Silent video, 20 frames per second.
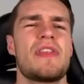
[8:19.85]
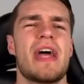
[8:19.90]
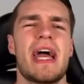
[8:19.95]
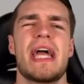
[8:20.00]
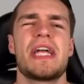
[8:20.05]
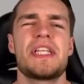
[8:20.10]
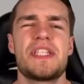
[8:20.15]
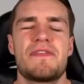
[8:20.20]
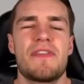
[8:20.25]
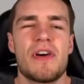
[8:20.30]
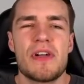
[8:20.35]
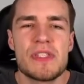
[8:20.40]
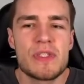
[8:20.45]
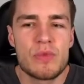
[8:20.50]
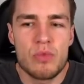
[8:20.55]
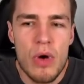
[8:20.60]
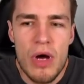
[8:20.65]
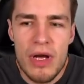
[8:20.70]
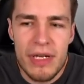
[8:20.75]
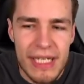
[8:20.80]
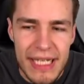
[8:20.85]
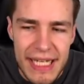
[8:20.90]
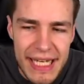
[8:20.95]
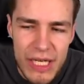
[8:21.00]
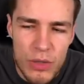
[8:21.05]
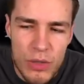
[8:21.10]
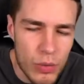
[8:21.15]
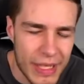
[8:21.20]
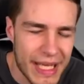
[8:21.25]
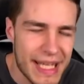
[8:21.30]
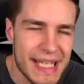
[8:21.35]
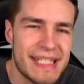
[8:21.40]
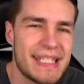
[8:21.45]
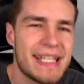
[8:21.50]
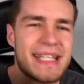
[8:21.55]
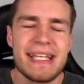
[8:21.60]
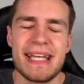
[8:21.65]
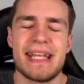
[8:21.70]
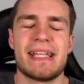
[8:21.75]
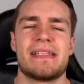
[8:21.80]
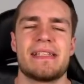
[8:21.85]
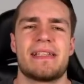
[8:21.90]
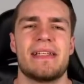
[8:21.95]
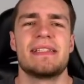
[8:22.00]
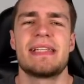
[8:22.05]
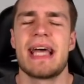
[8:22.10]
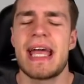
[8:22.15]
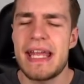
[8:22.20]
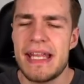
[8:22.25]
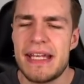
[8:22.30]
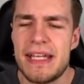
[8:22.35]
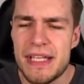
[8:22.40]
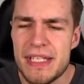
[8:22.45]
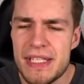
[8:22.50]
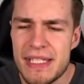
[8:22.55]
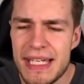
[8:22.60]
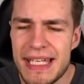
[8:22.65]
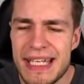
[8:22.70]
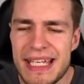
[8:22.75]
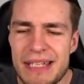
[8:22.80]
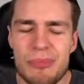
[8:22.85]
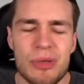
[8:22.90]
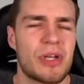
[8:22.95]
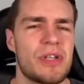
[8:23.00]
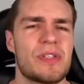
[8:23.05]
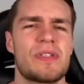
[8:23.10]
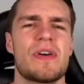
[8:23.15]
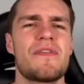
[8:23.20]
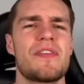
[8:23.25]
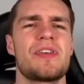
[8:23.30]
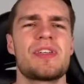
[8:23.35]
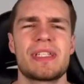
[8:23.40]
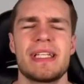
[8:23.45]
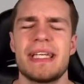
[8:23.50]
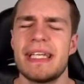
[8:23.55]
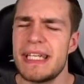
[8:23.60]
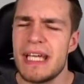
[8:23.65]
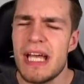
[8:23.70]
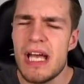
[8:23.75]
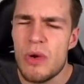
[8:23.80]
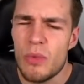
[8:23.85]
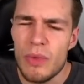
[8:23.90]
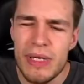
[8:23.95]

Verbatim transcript: the hedge funds weren't liquidated instantaneously because obviously